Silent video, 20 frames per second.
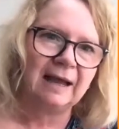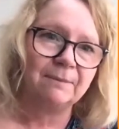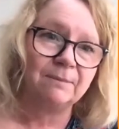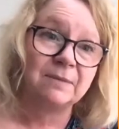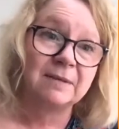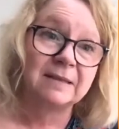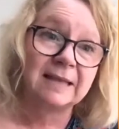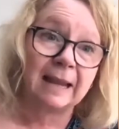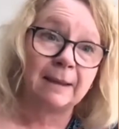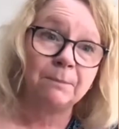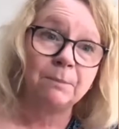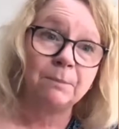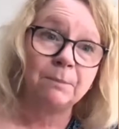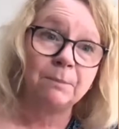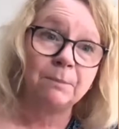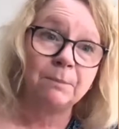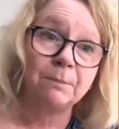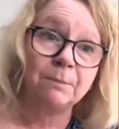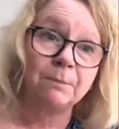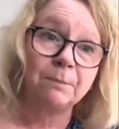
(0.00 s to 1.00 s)

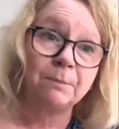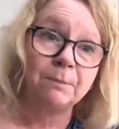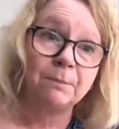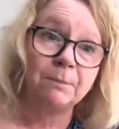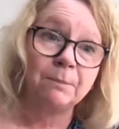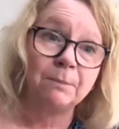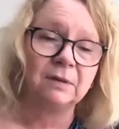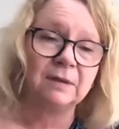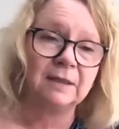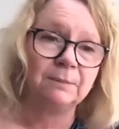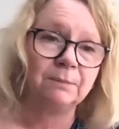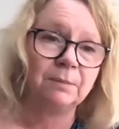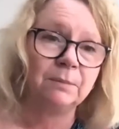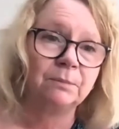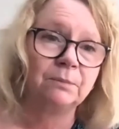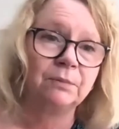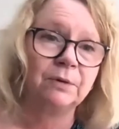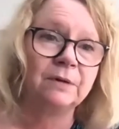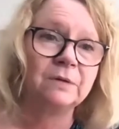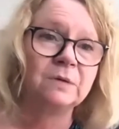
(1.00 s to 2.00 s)
samples for the
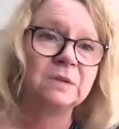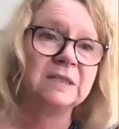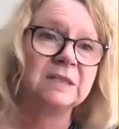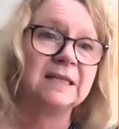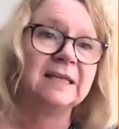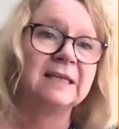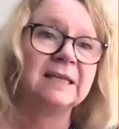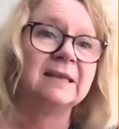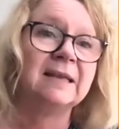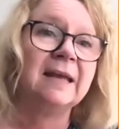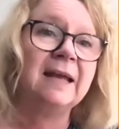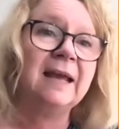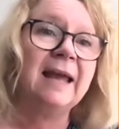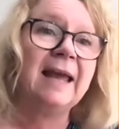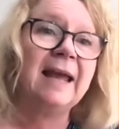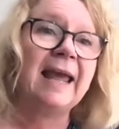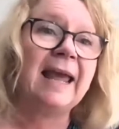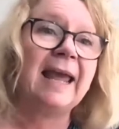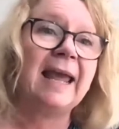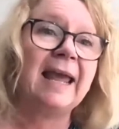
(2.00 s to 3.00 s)
apolipoproteins,
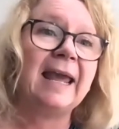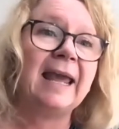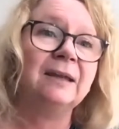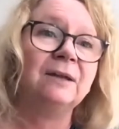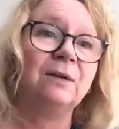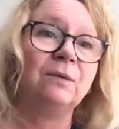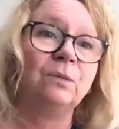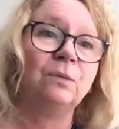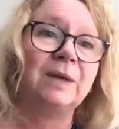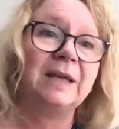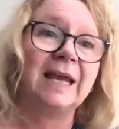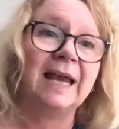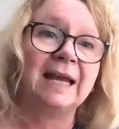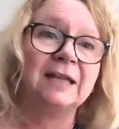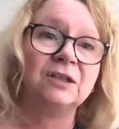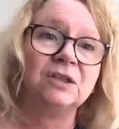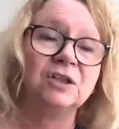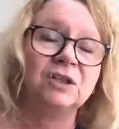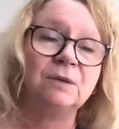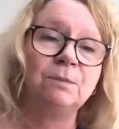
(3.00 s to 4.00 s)
and we
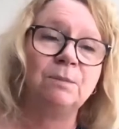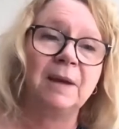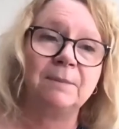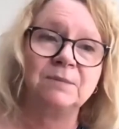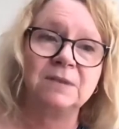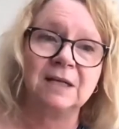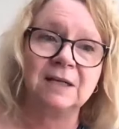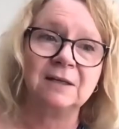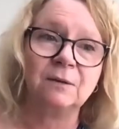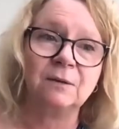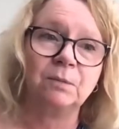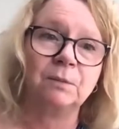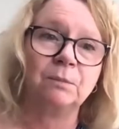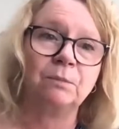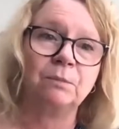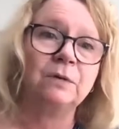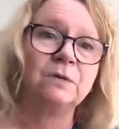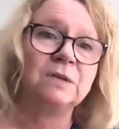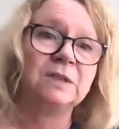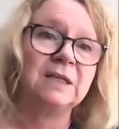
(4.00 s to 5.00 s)
had 2 peptides per
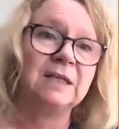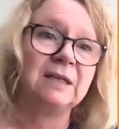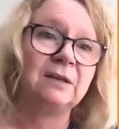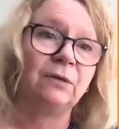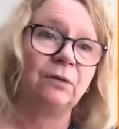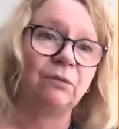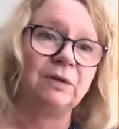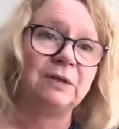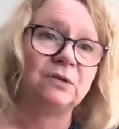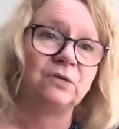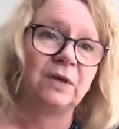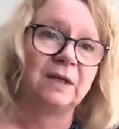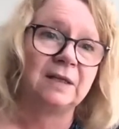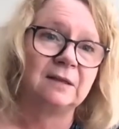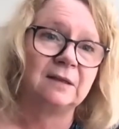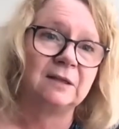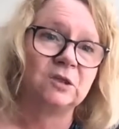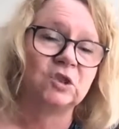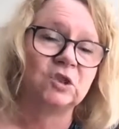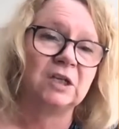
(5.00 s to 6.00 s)
protein, 3
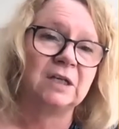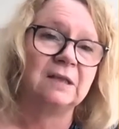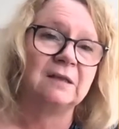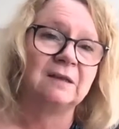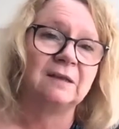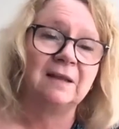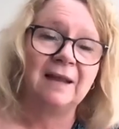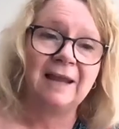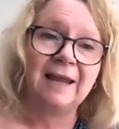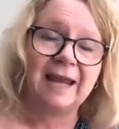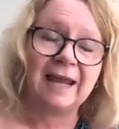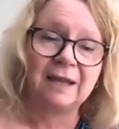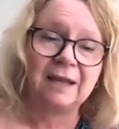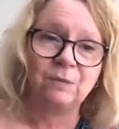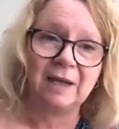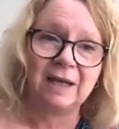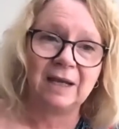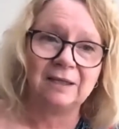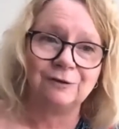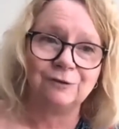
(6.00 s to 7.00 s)
transitions, and
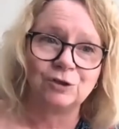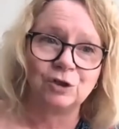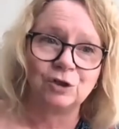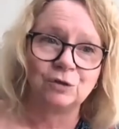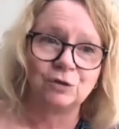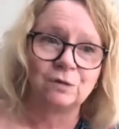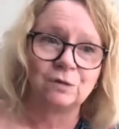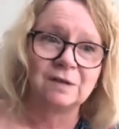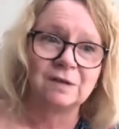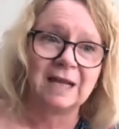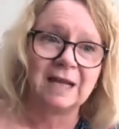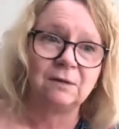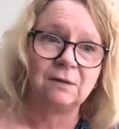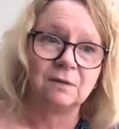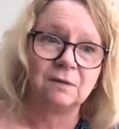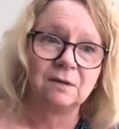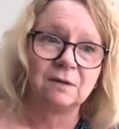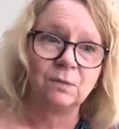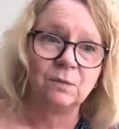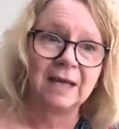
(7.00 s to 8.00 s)
we had internal
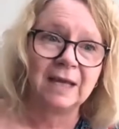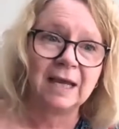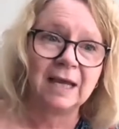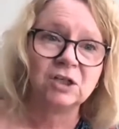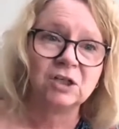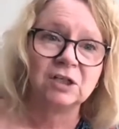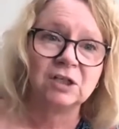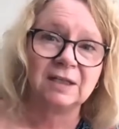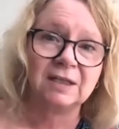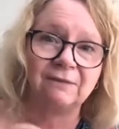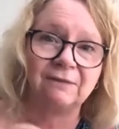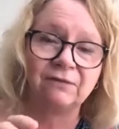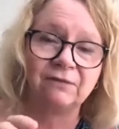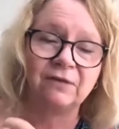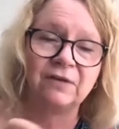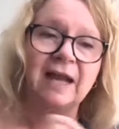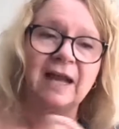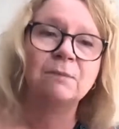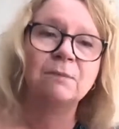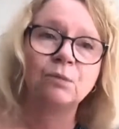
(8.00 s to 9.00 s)
standards. So we actually,
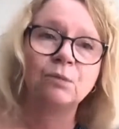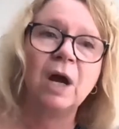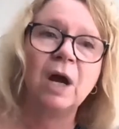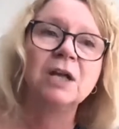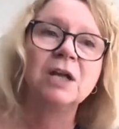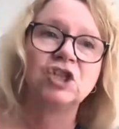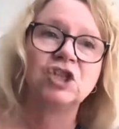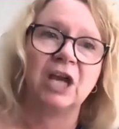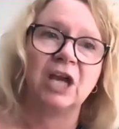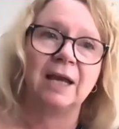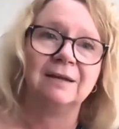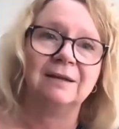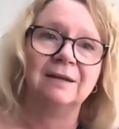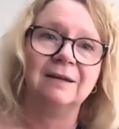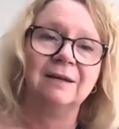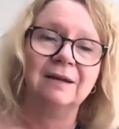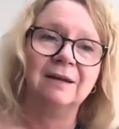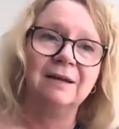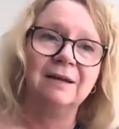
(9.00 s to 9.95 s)
for that project,